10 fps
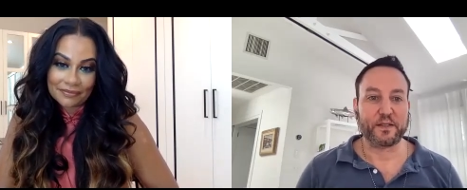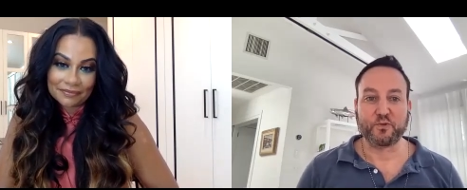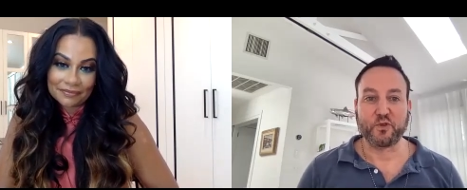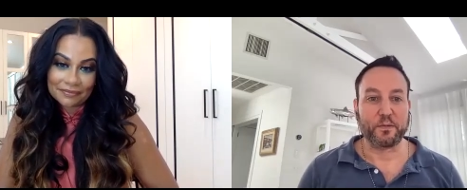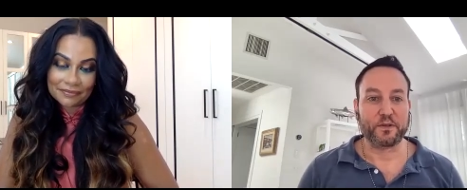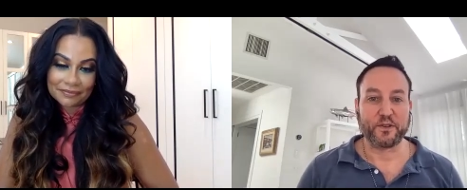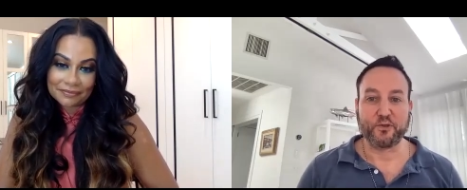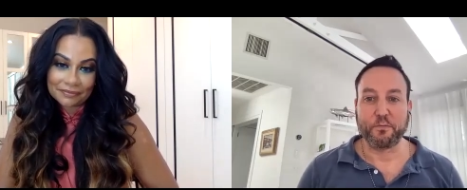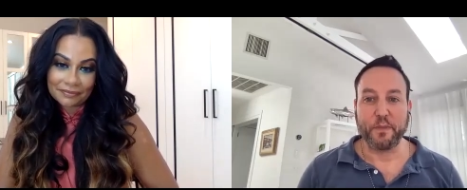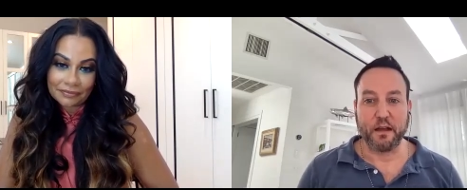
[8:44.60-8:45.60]
Speaker 1: some troubles in
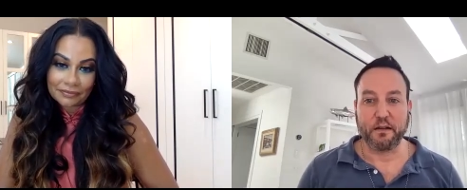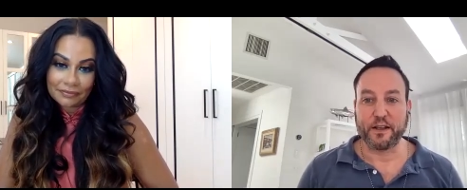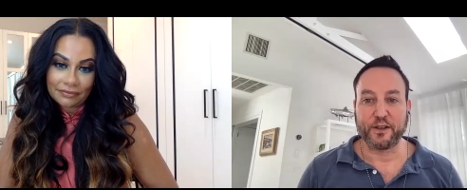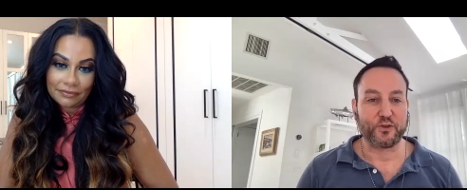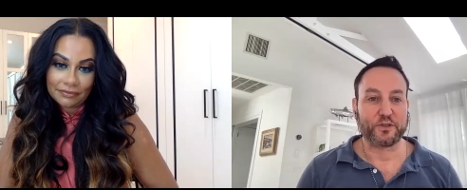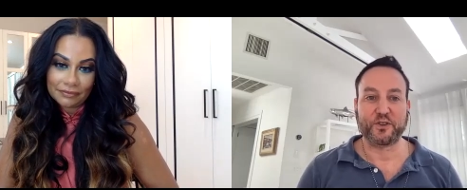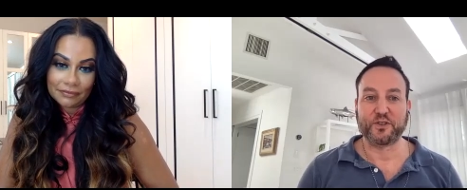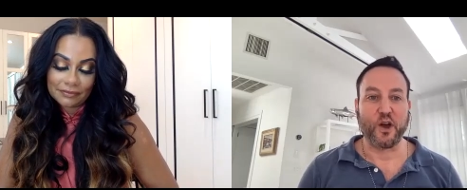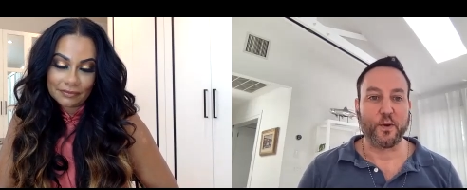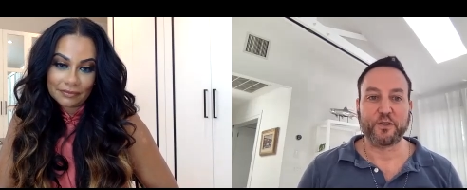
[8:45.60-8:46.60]
her marriage or
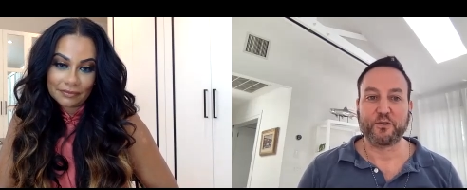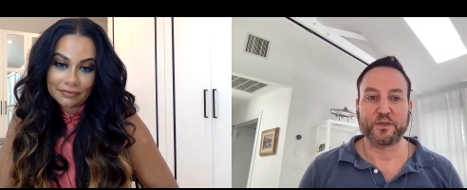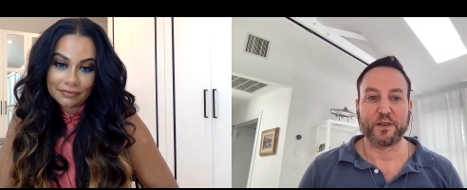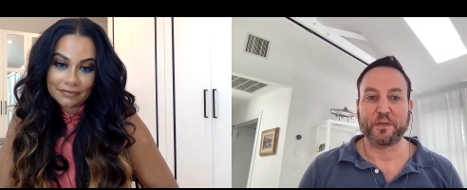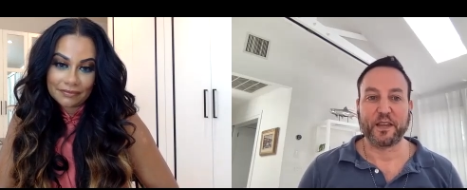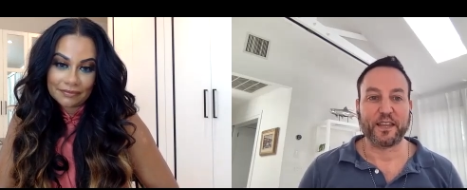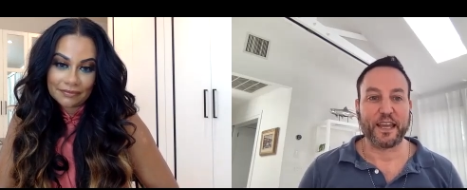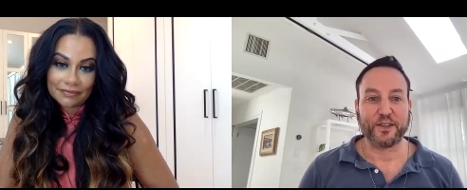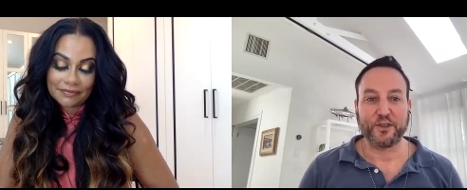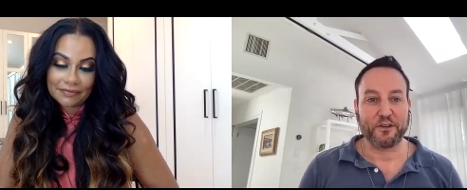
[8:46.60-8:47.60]
she's going through something
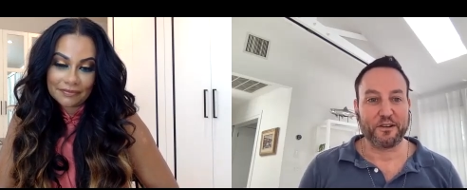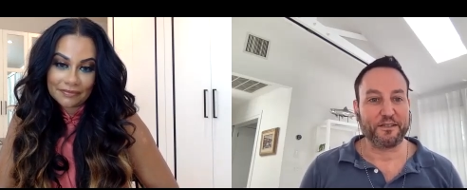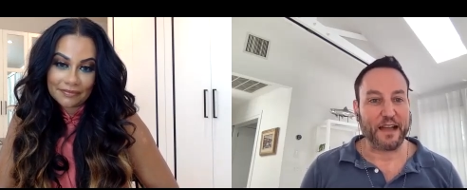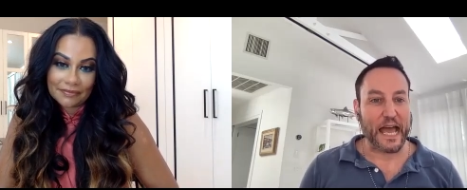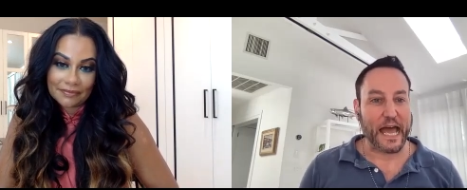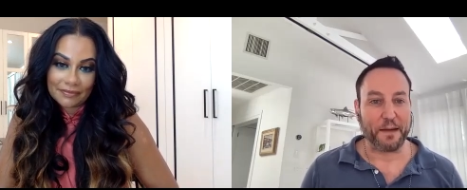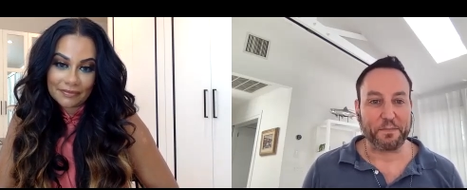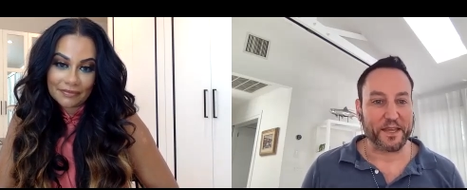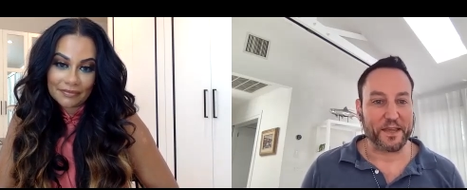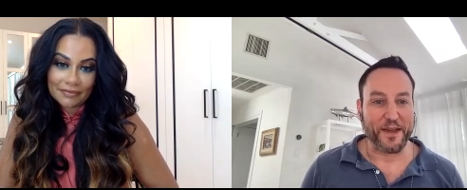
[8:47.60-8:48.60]
like you're a
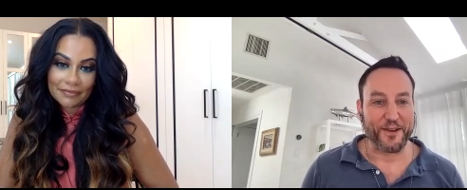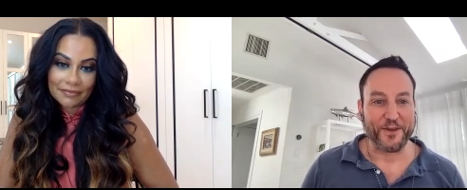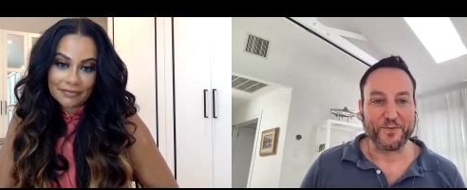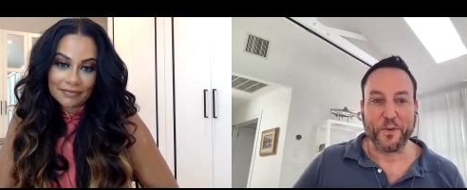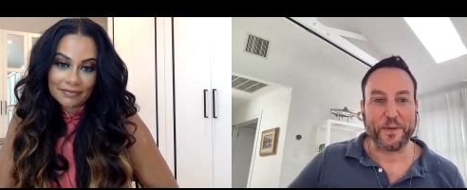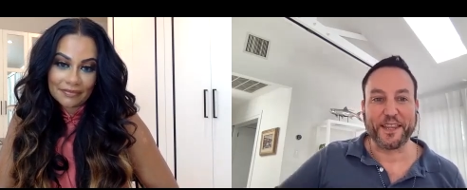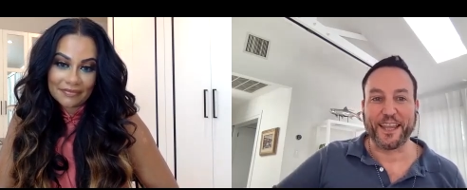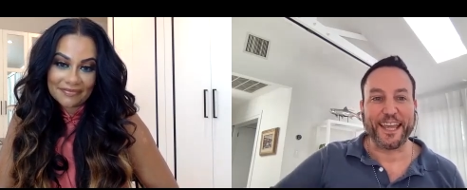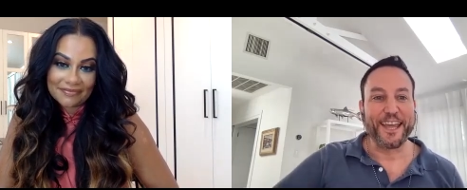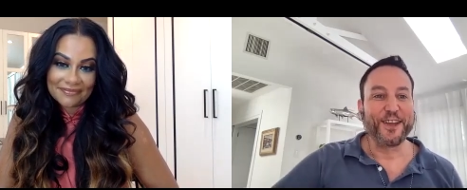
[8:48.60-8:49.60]
happily married woman.
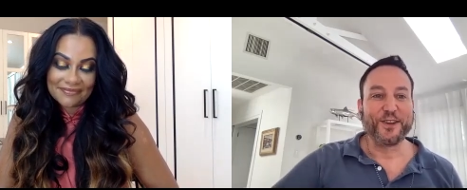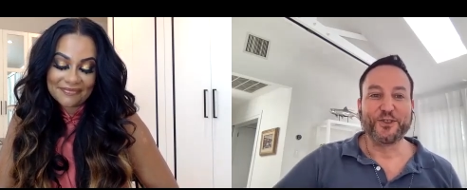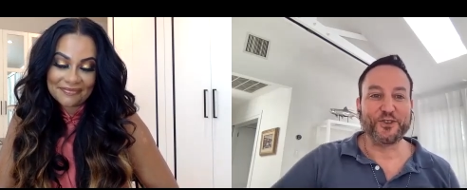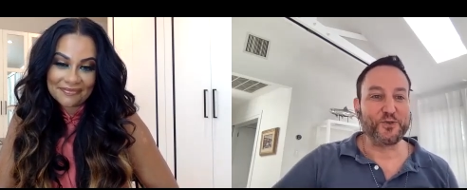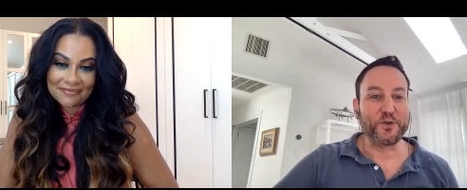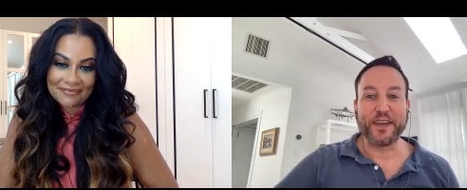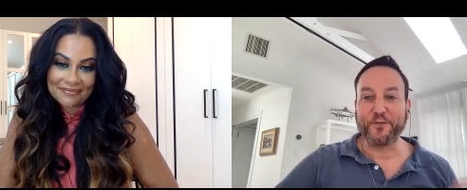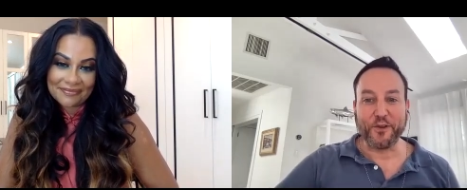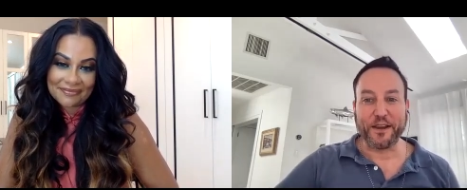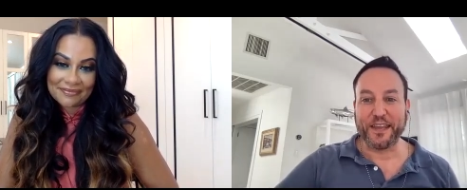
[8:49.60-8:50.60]
Like, did you
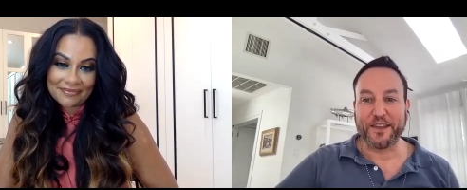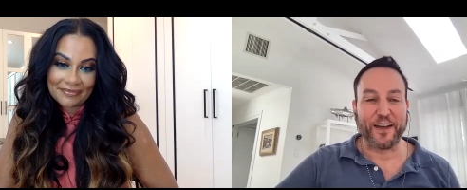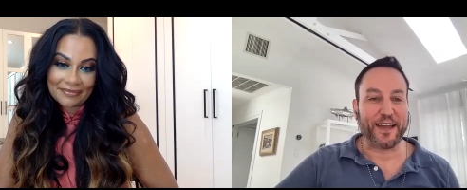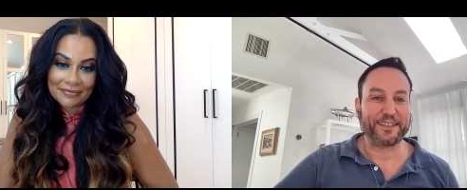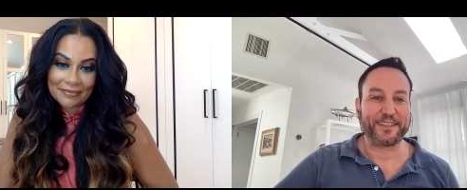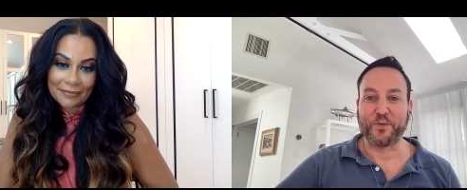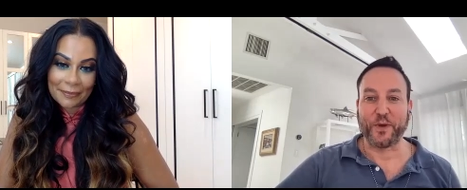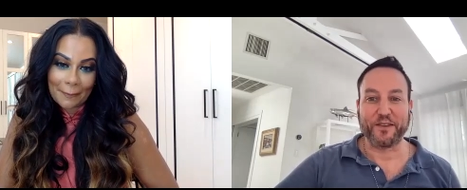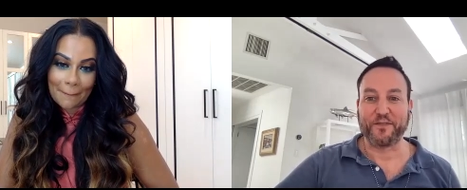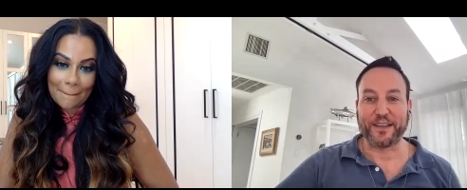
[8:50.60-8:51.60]
give her any advice? Like,
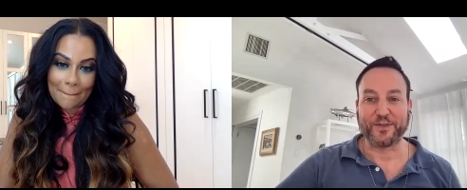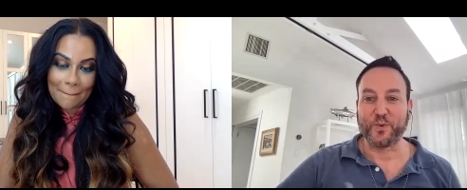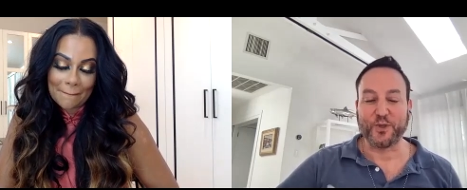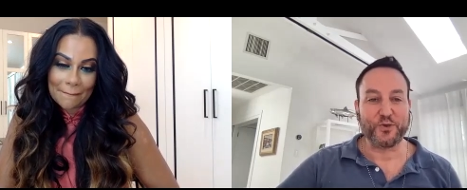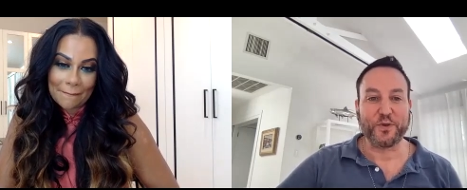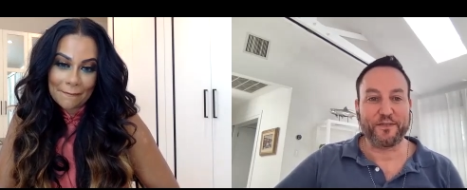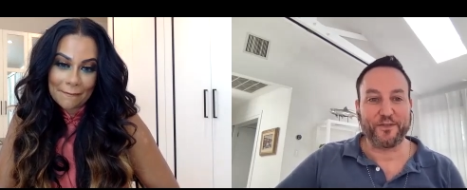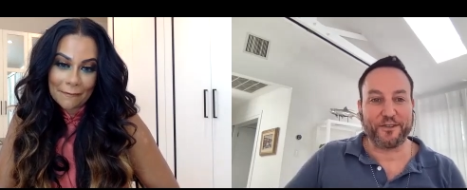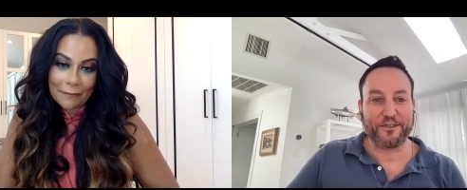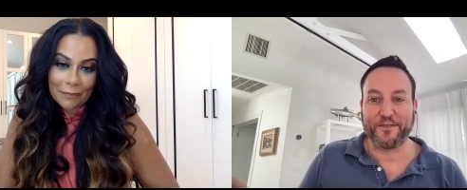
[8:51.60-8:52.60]
what advice would you
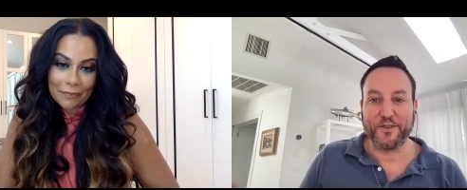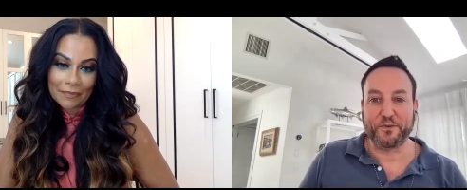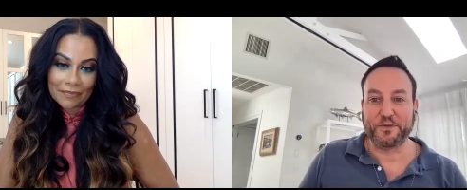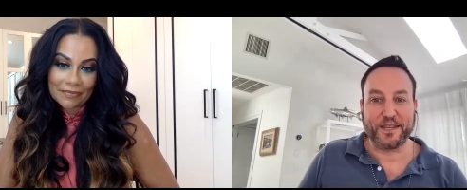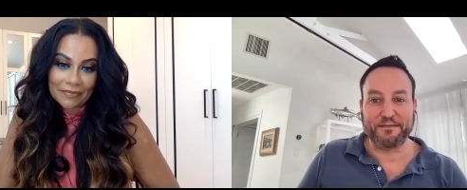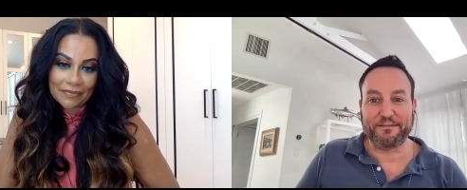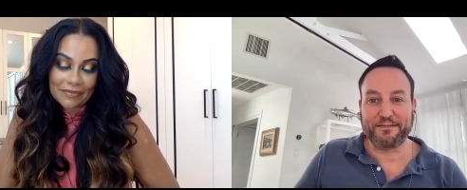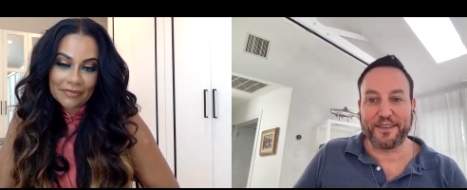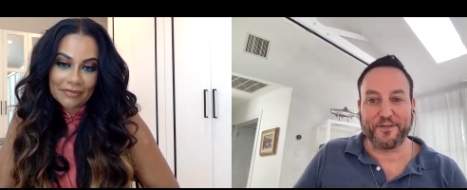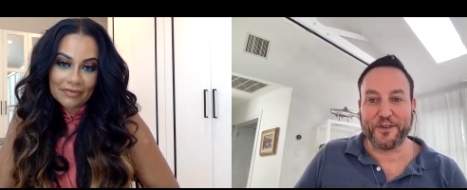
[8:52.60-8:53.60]
give her if you
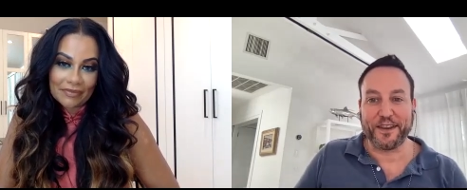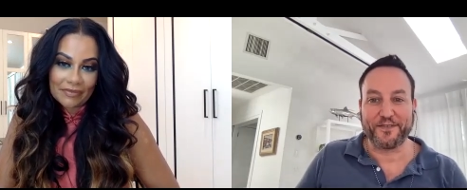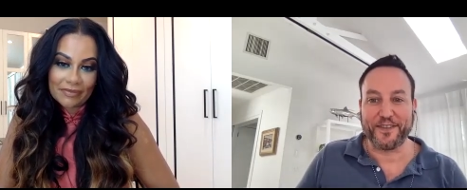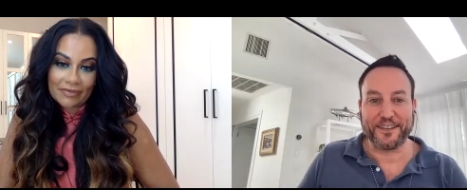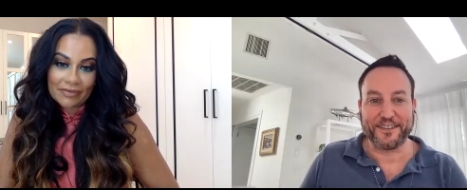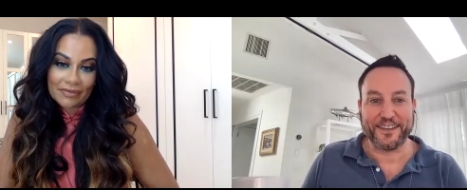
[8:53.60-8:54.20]
didn't give her any advice